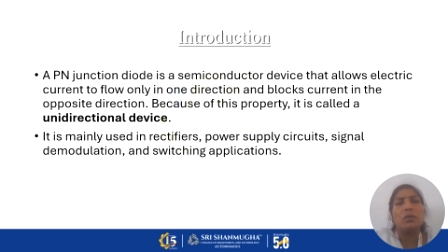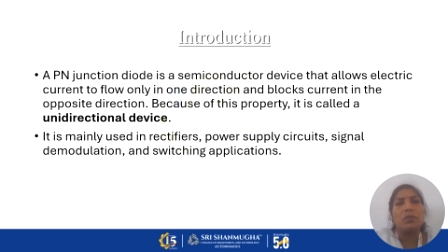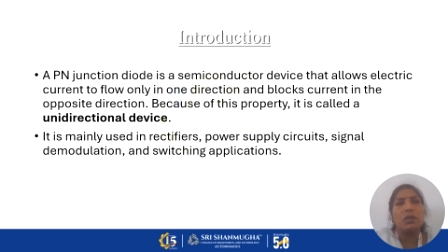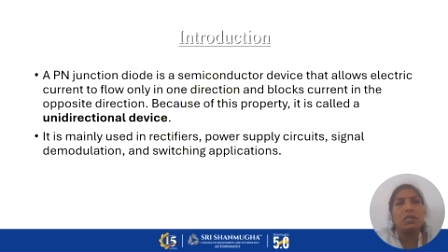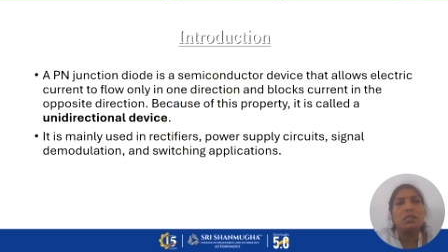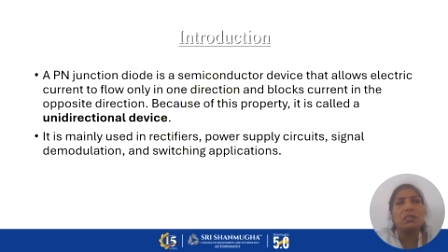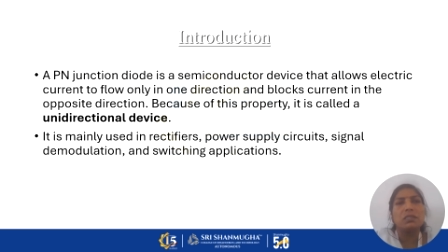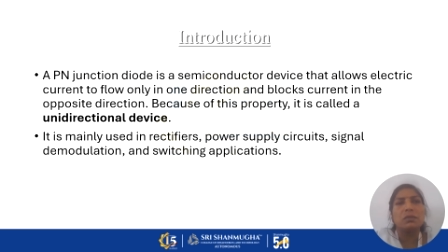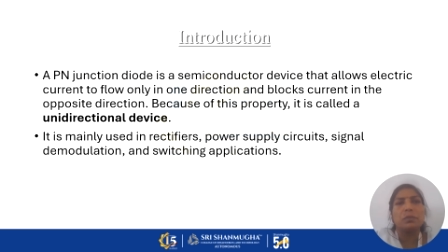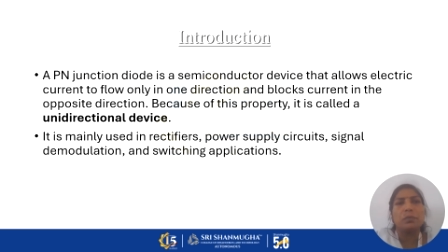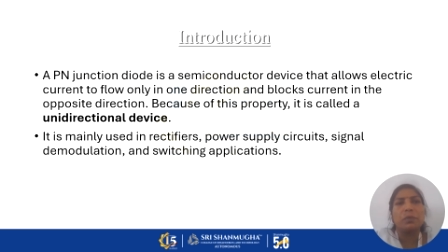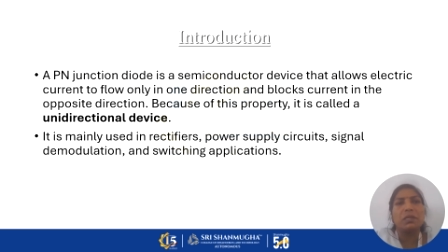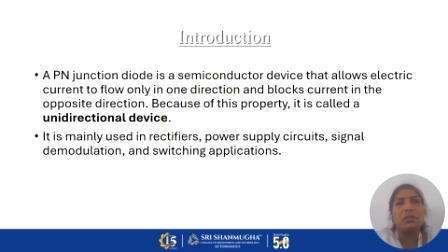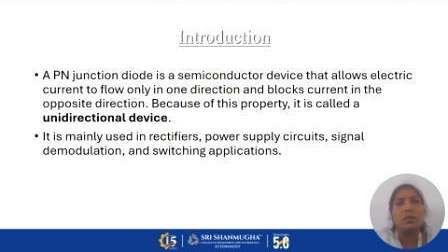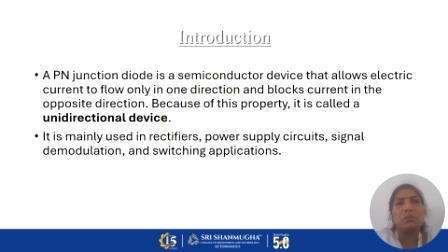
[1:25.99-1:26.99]
One is
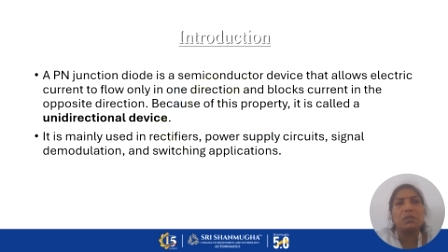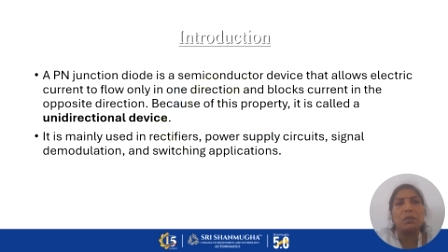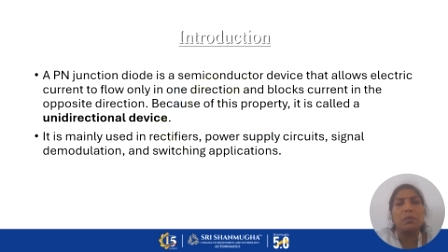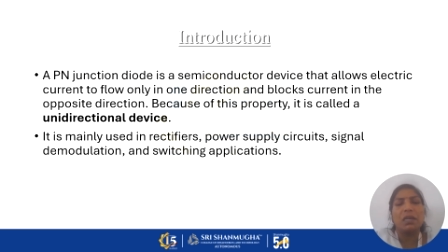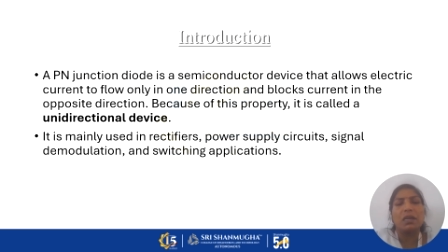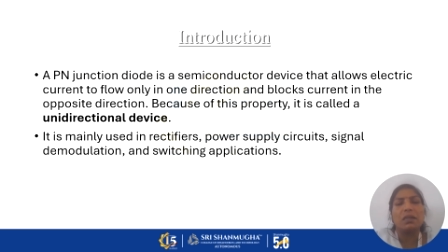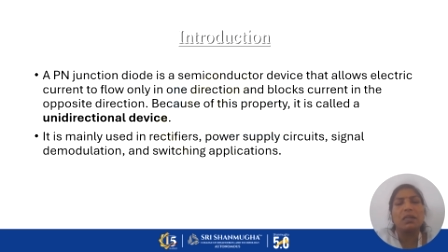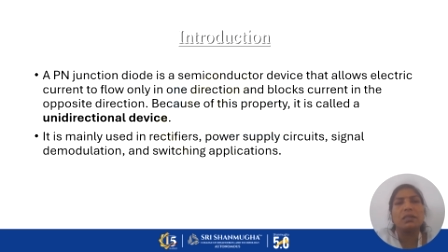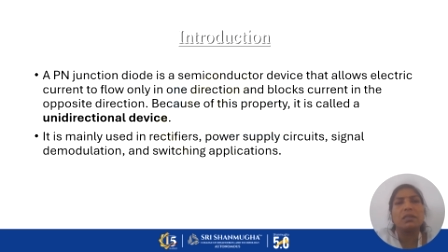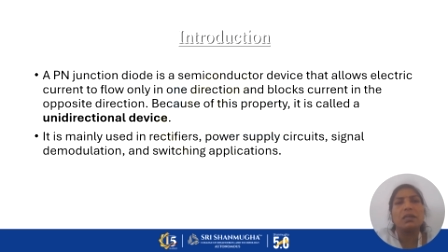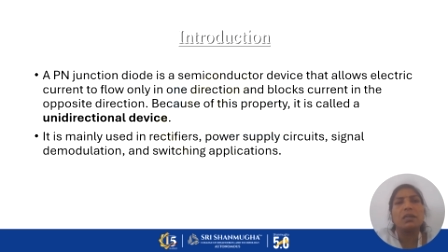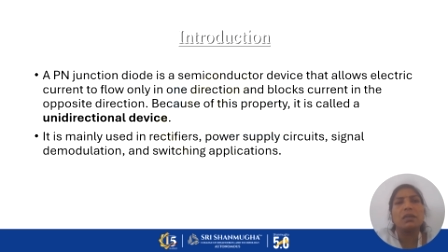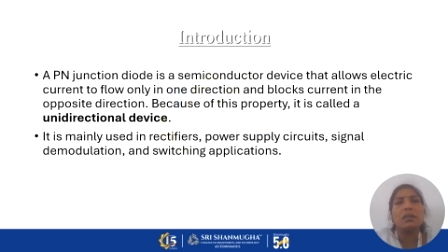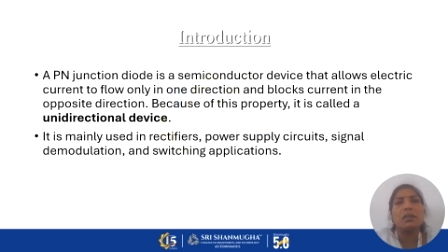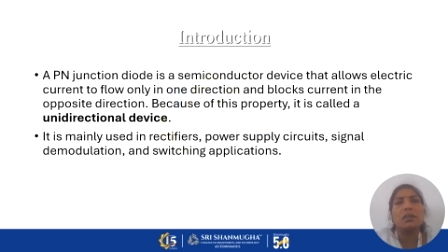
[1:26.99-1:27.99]
P-type
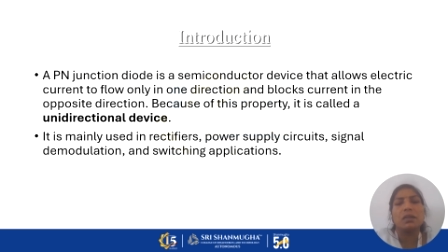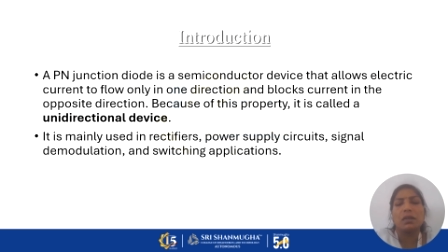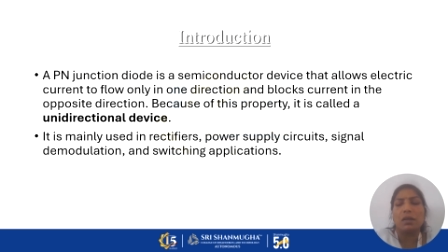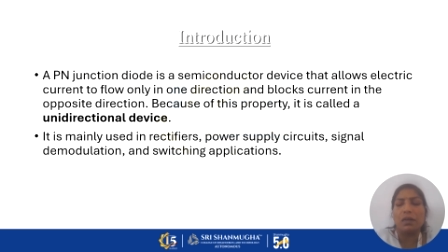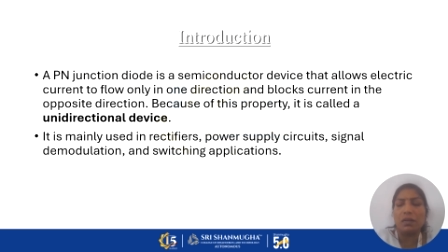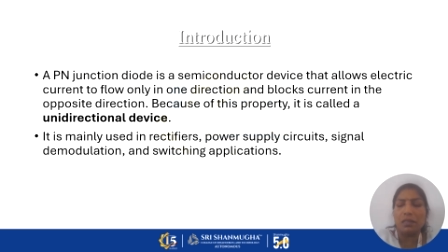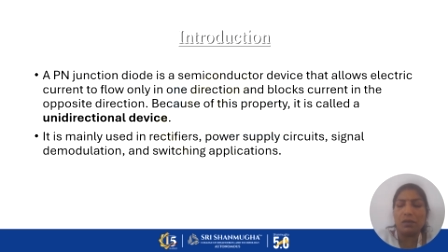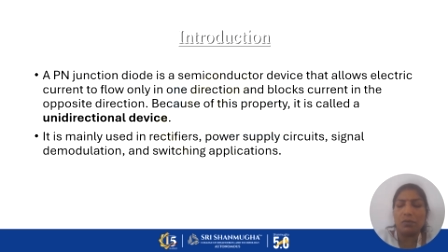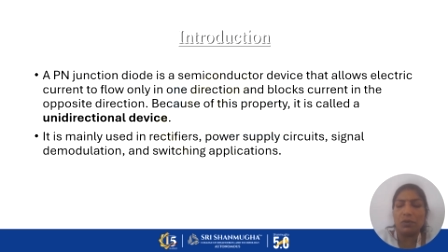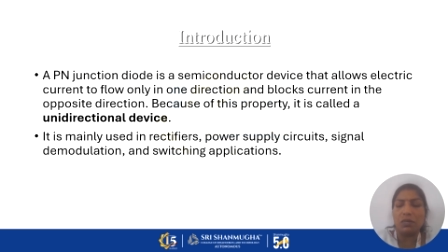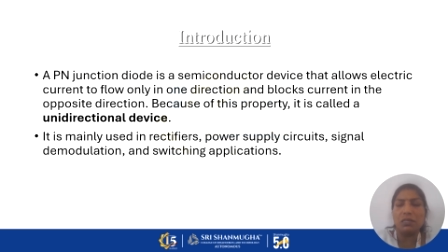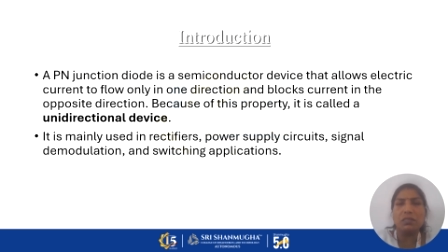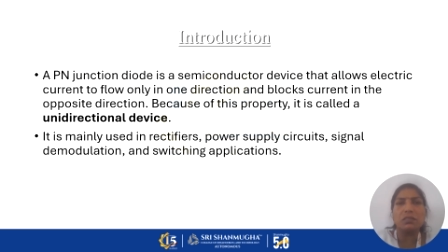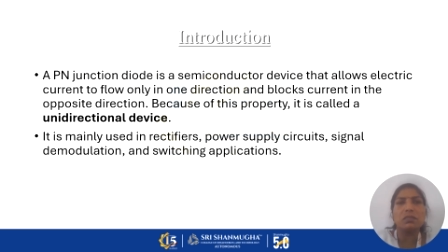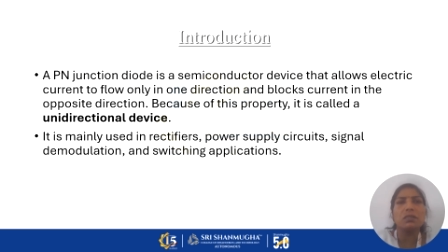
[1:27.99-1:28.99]
semiconductor, another one
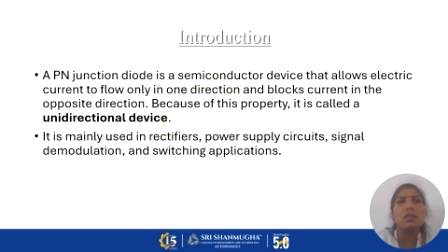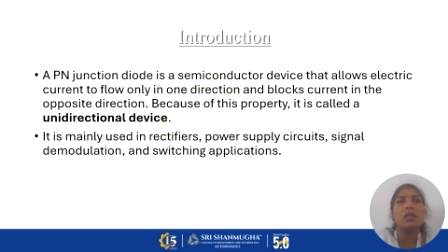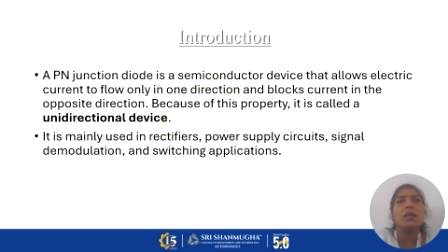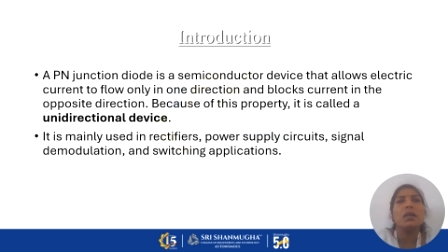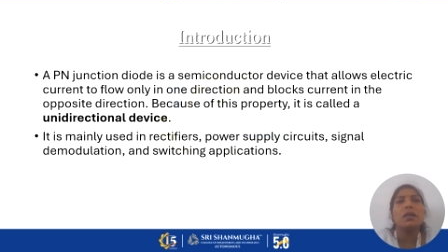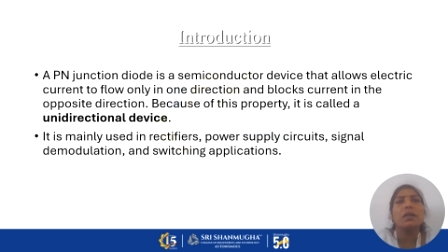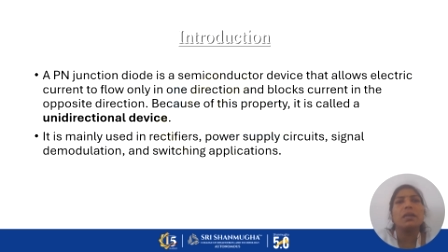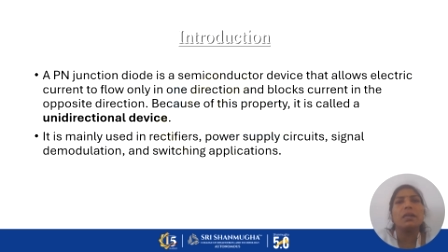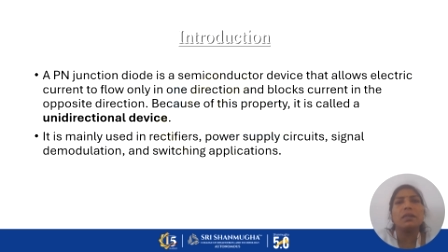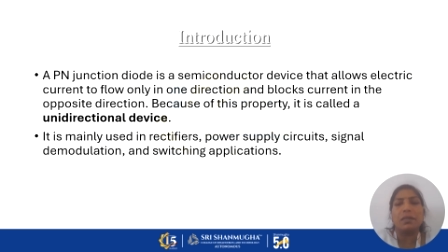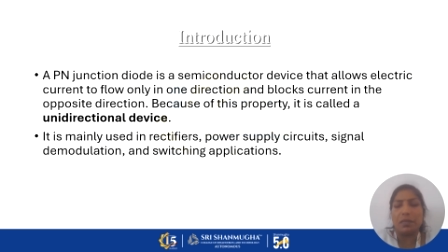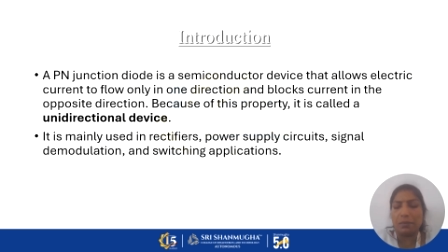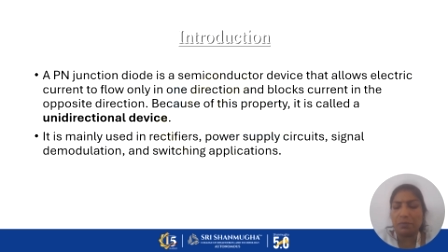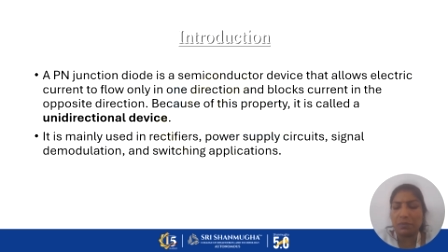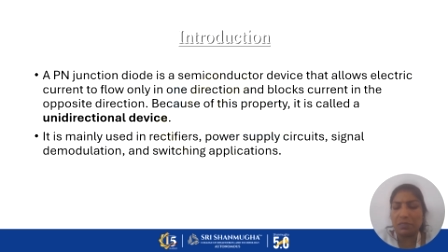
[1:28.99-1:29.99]
is
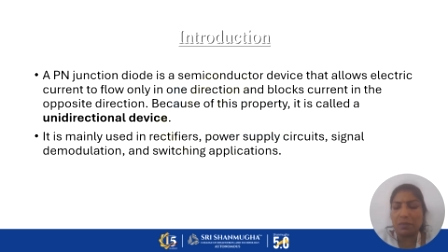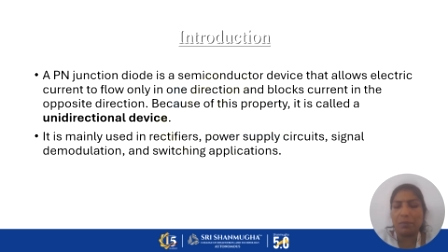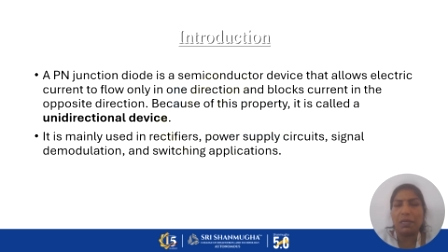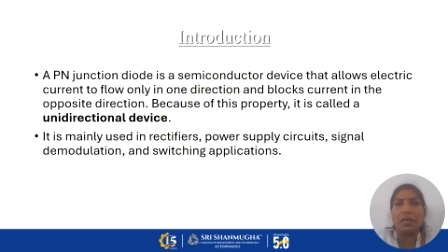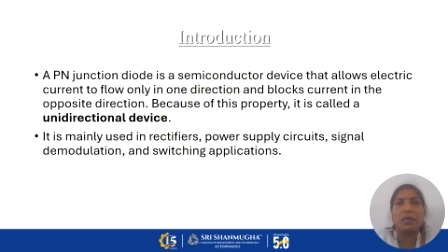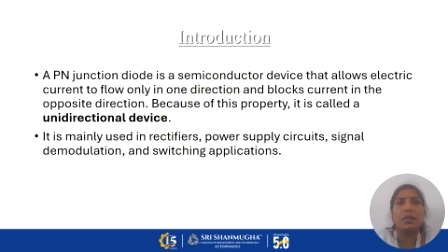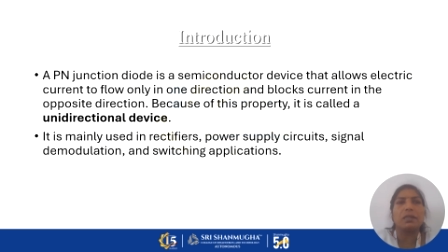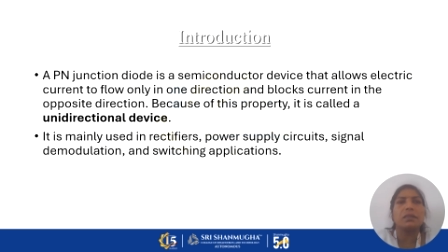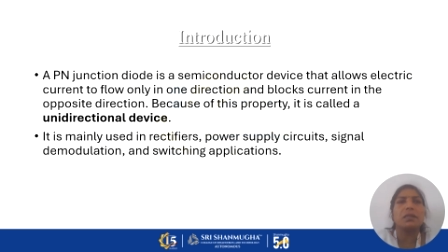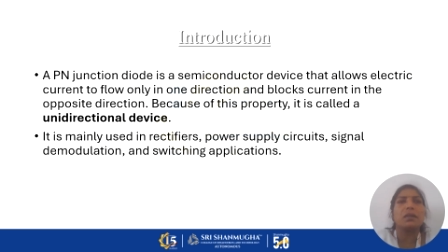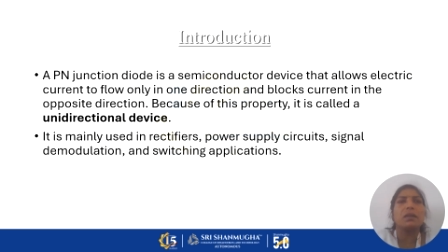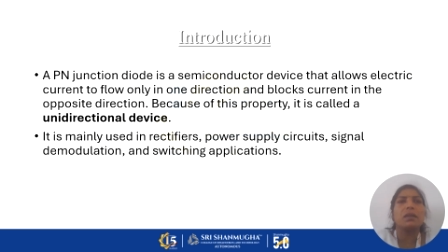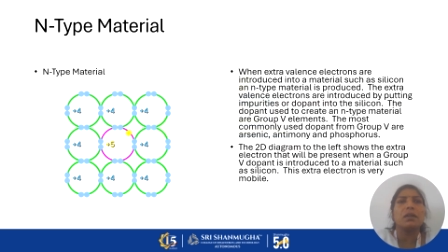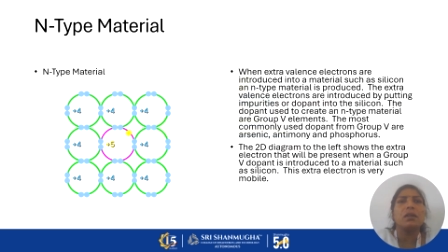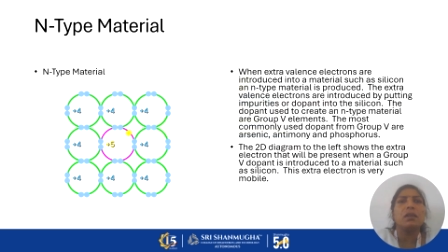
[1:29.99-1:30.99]
N-type semiconductor.
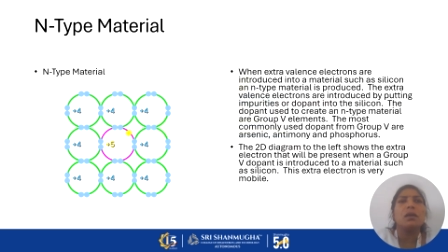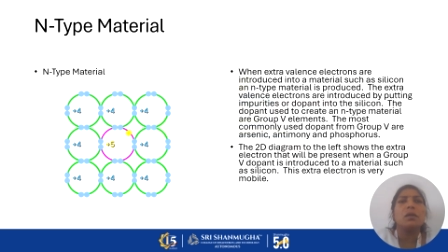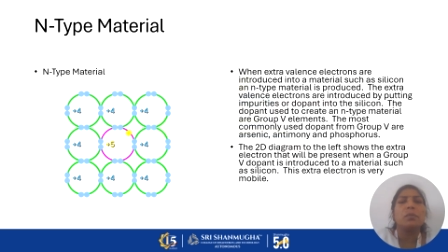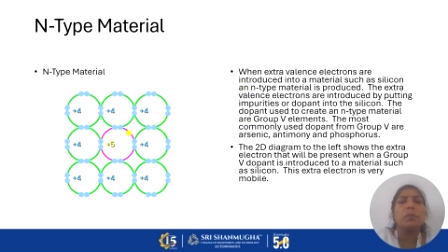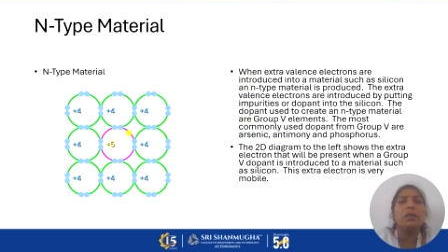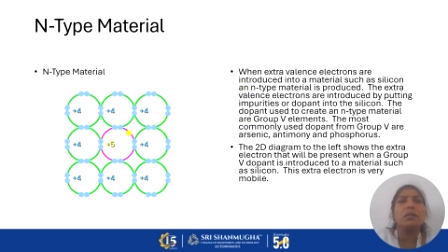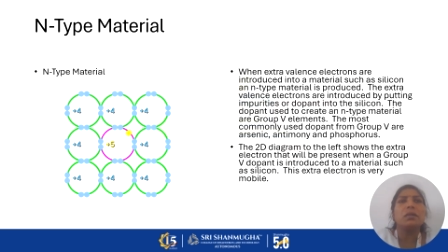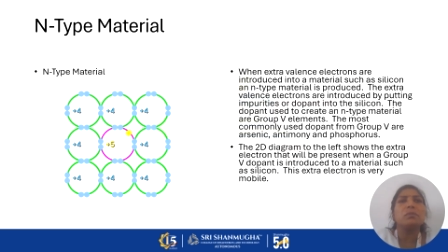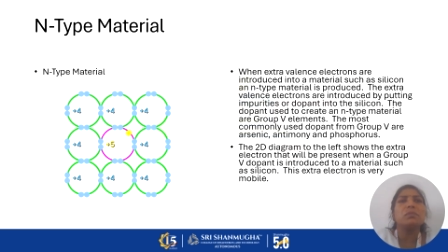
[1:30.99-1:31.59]
P-type